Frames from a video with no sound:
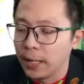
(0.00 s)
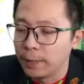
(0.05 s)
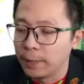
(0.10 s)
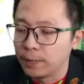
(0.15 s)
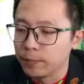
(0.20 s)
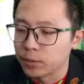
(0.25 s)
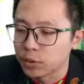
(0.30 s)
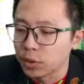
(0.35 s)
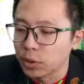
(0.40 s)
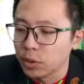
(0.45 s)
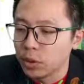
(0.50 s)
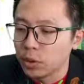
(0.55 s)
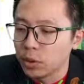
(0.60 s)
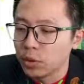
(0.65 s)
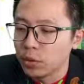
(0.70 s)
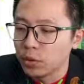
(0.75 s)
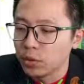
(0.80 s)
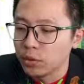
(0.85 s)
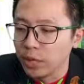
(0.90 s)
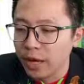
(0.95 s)

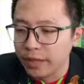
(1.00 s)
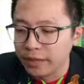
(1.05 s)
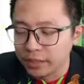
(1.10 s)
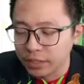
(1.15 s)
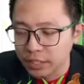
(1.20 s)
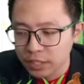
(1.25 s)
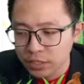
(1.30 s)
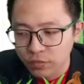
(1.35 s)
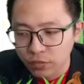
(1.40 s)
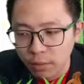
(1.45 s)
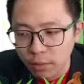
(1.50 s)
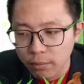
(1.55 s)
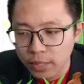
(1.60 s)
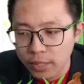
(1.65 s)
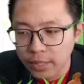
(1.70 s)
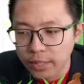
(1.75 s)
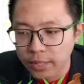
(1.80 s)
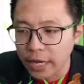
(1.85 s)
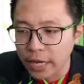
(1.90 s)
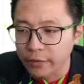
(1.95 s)
so this
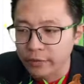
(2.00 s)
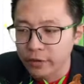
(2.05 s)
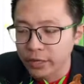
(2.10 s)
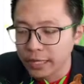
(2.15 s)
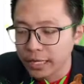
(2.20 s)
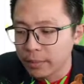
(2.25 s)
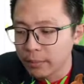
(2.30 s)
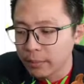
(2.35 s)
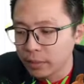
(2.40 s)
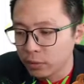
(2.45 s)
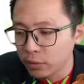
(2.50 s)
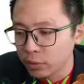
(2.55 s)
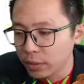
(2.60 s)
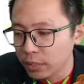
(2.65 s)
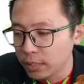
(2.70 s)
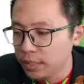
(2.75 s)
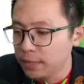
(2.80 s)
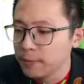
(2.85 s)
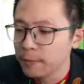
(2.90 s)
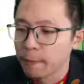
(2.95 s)
formula can relate
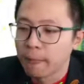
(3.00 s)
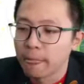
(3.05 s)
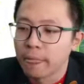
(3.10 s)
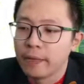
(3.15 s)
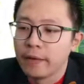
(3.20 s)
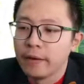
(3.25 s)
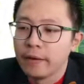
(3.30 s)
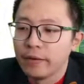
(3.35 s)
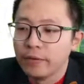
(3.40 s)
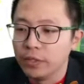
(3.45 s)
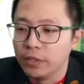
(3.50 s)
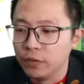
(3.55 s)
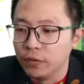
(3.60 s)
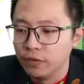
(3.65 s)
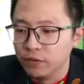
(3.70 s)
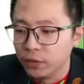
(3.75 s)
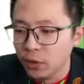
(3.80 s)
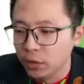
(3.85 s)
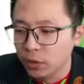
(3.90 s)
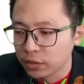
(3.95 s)
between the
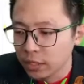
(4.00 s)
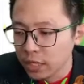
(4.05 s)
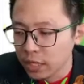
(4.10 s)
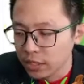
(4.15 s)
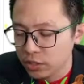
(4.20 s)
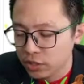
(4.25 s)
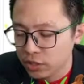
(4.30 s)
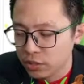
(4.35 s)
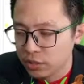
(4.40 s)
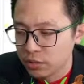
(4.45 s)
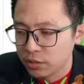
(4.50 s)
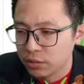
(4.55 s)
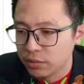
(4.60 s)
voltage,